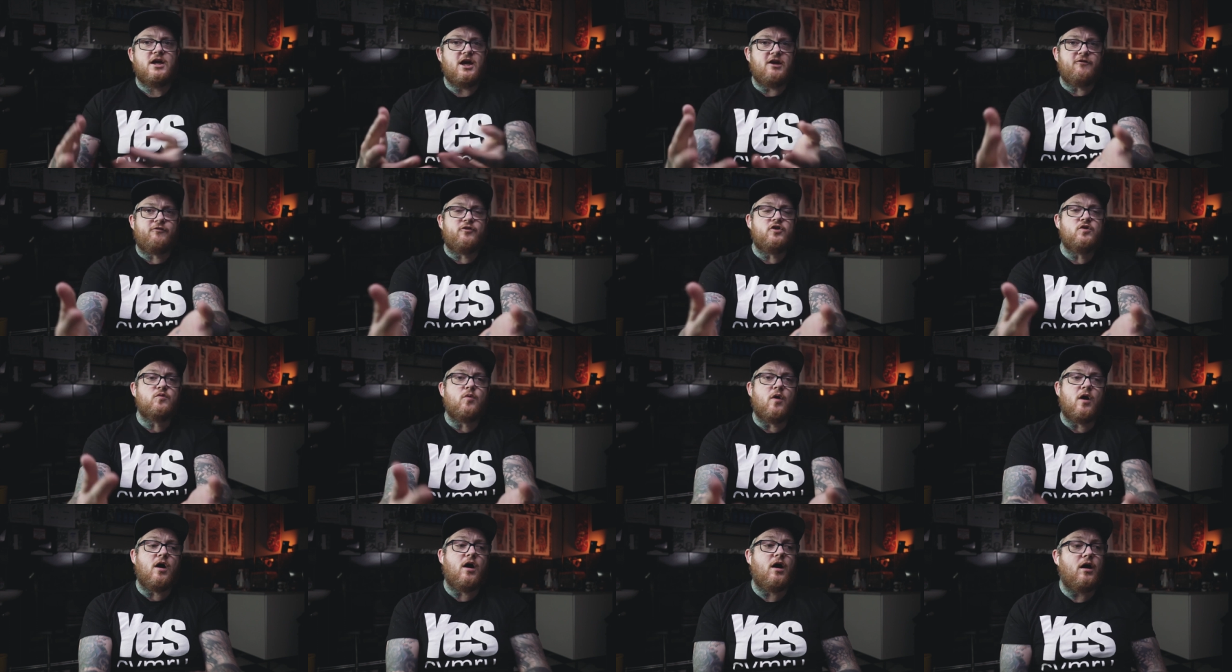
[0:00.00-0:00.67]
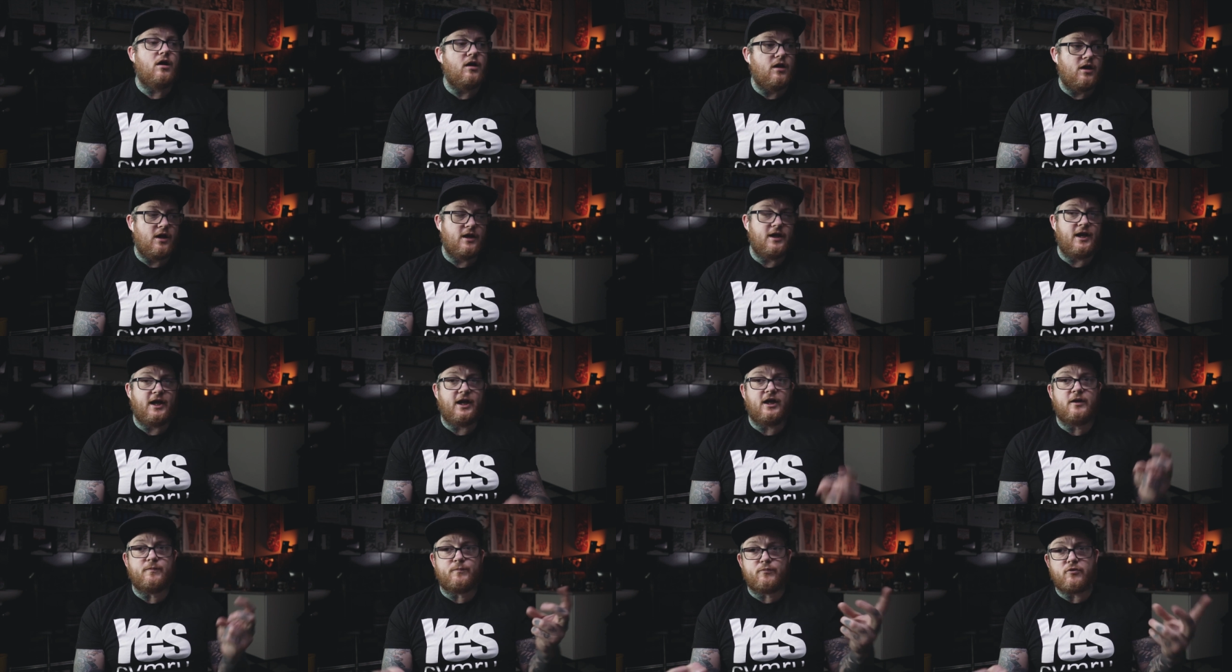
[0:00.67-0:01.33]
if you are an
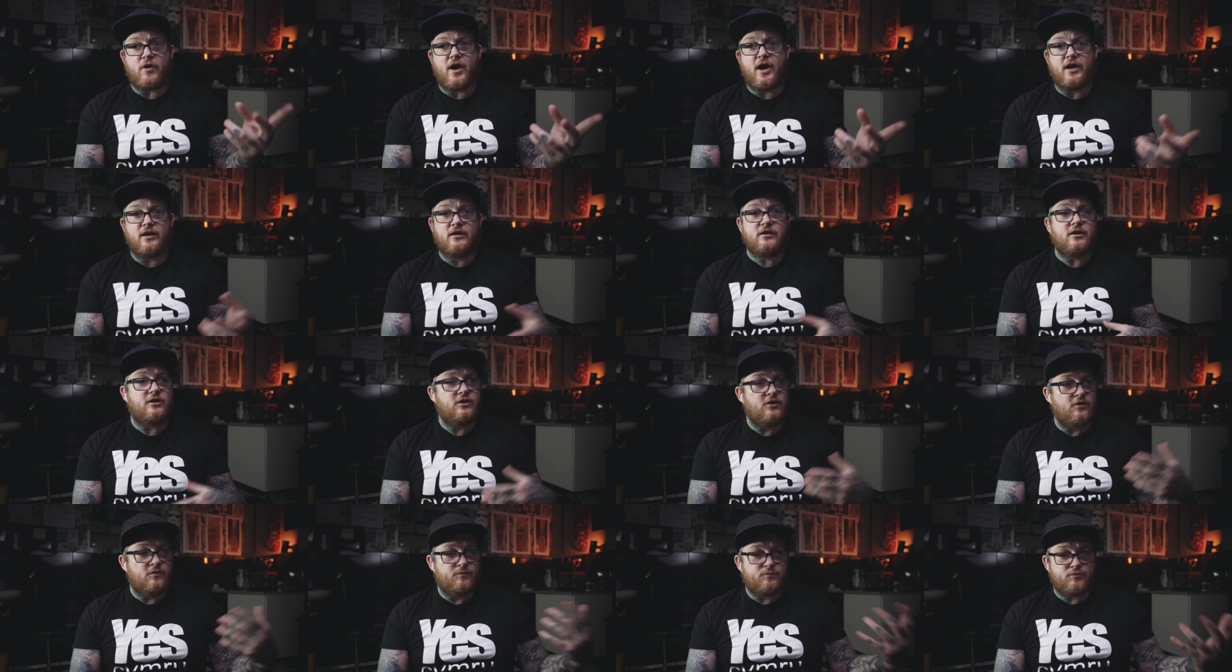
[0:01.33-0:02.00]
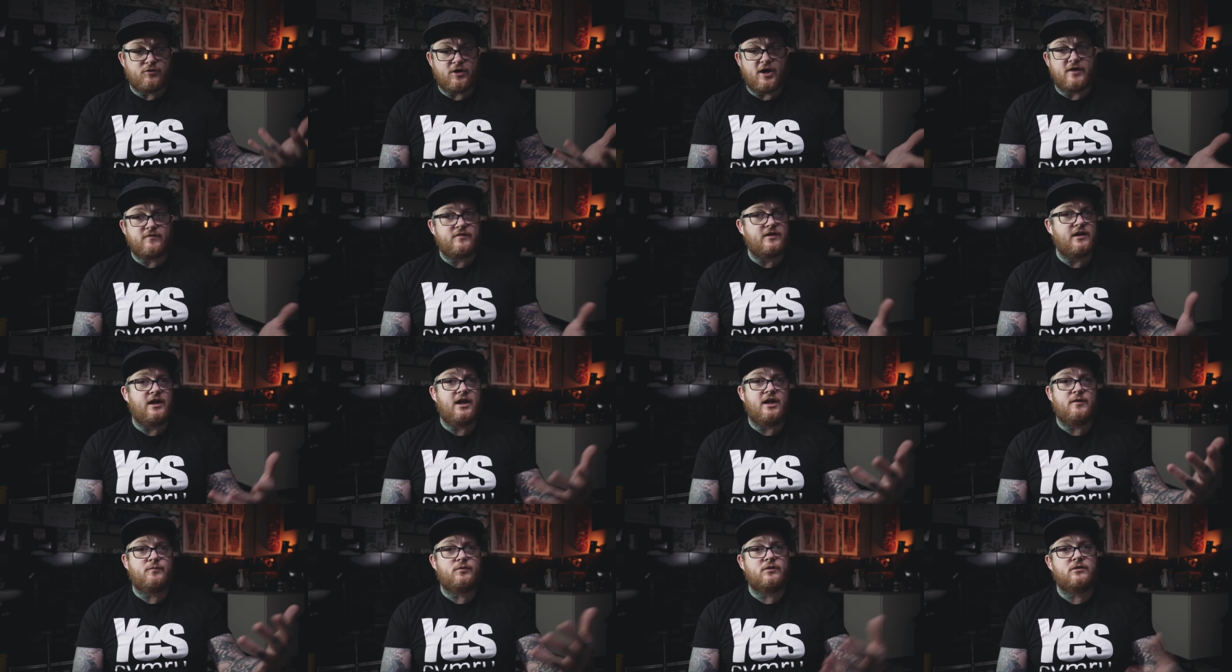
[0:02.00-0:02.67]
ink brand and you're a private
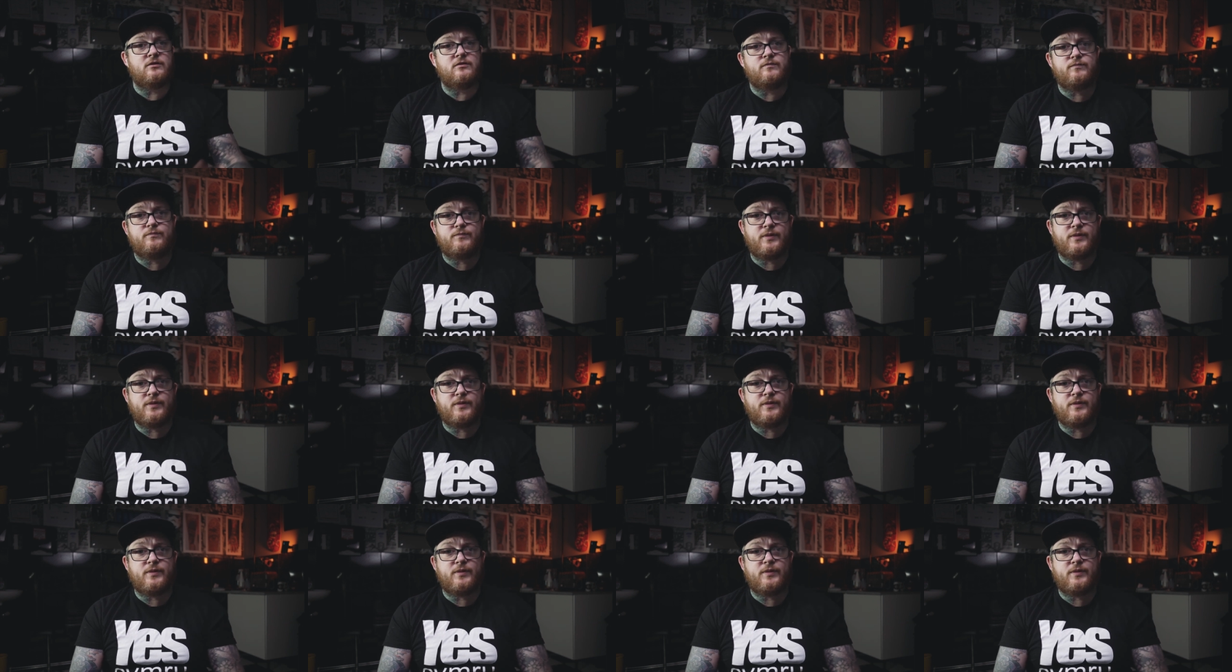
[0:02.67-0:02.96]
label